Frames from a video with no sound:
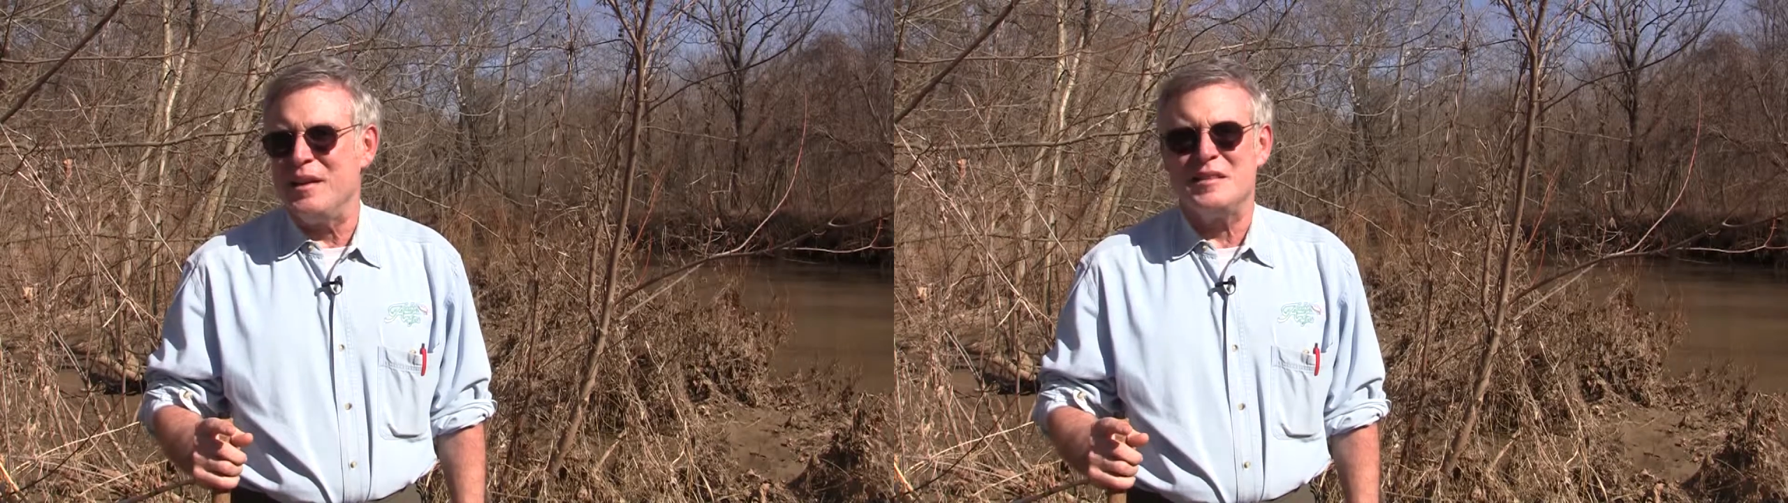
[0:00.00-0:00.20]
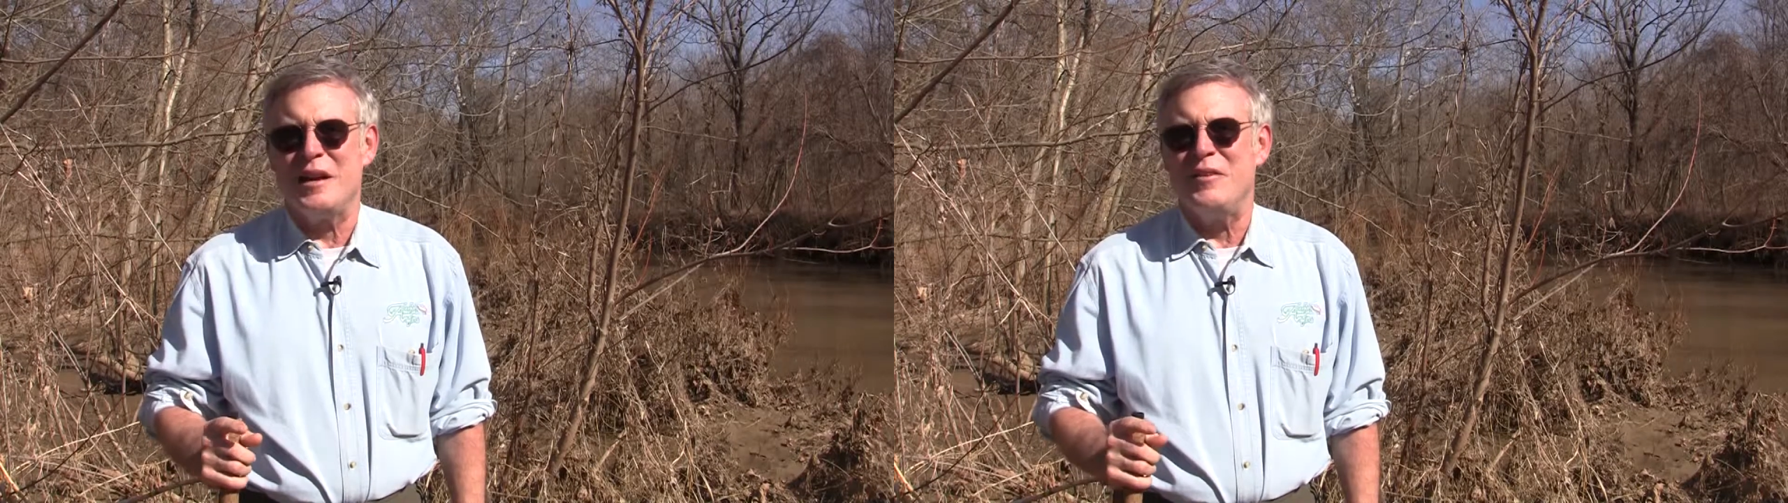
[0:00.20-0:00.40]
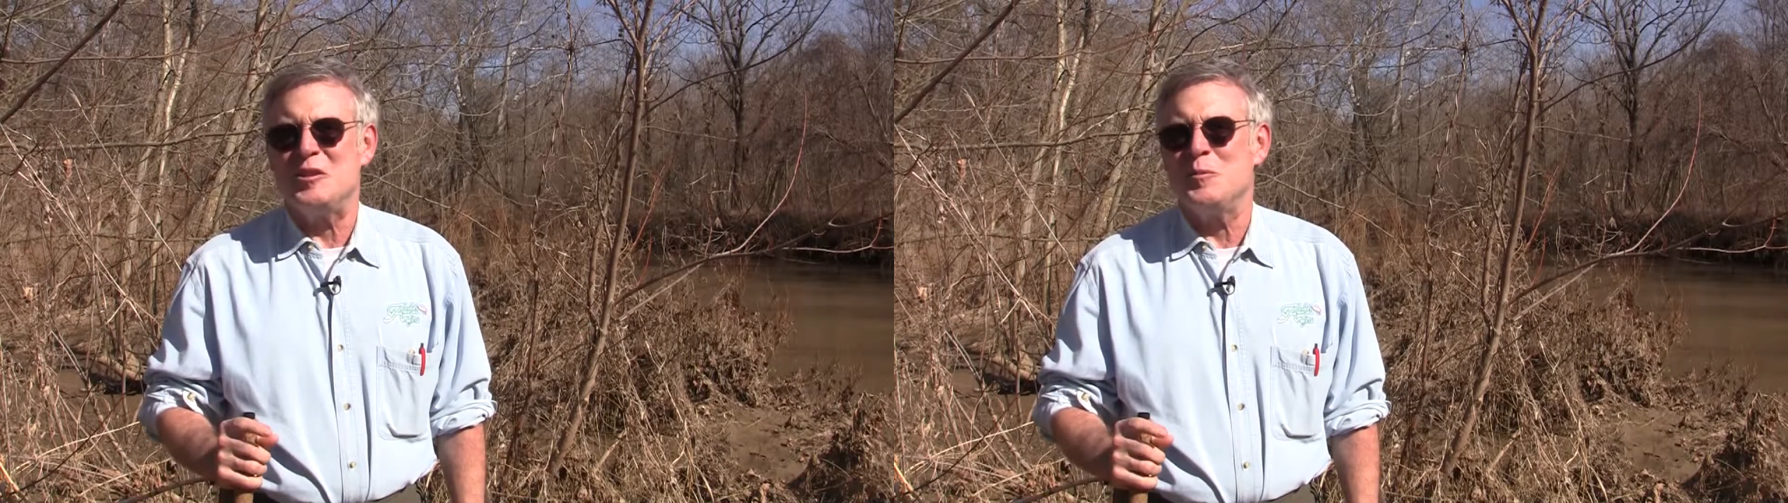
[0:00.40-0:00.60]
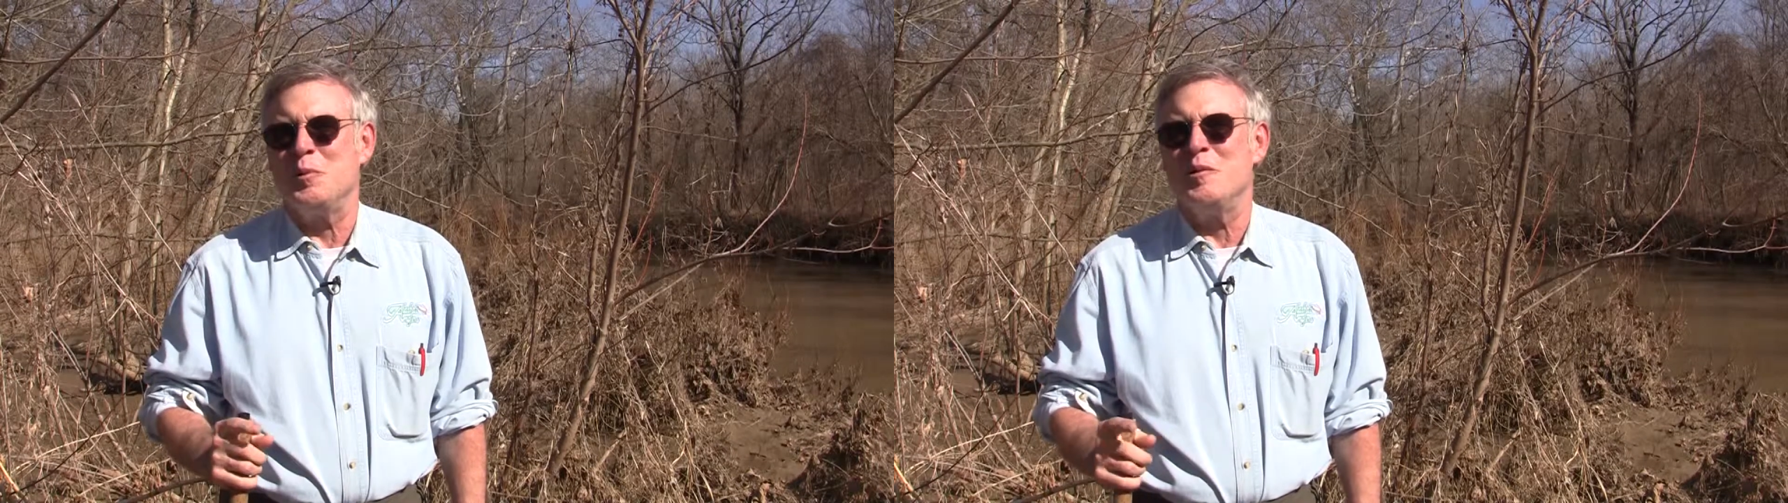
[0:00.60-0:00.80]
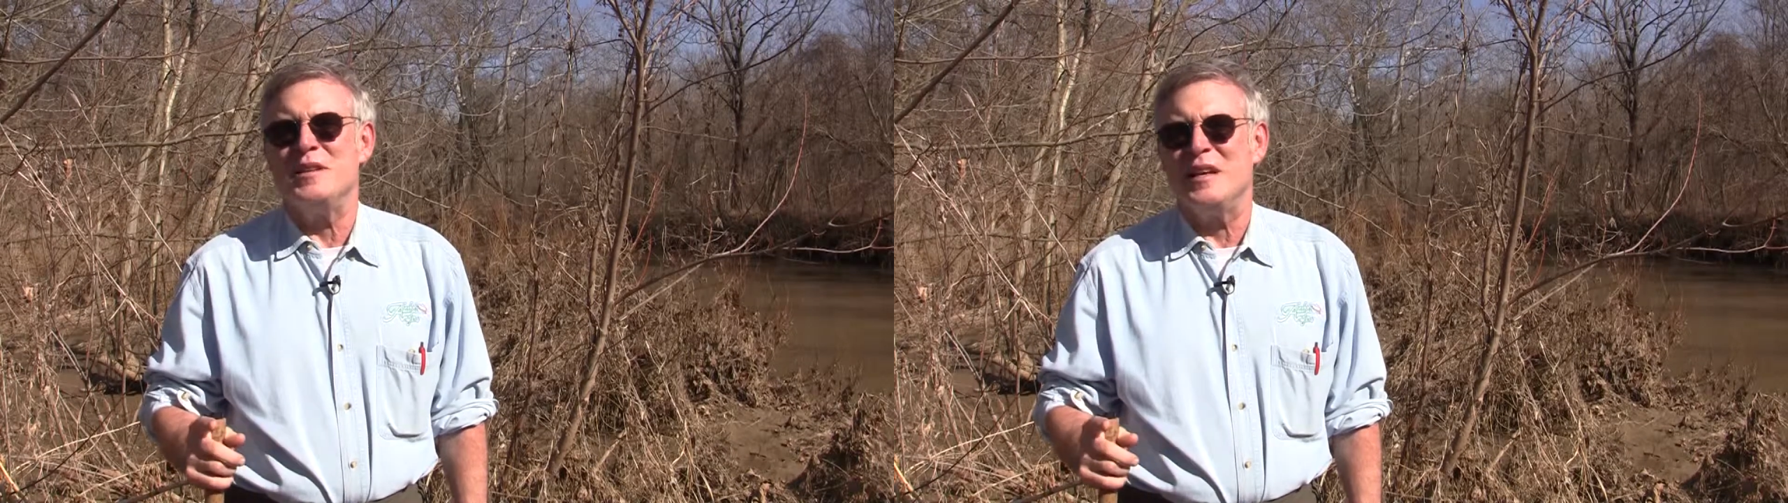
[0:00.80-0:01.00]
as I've explored the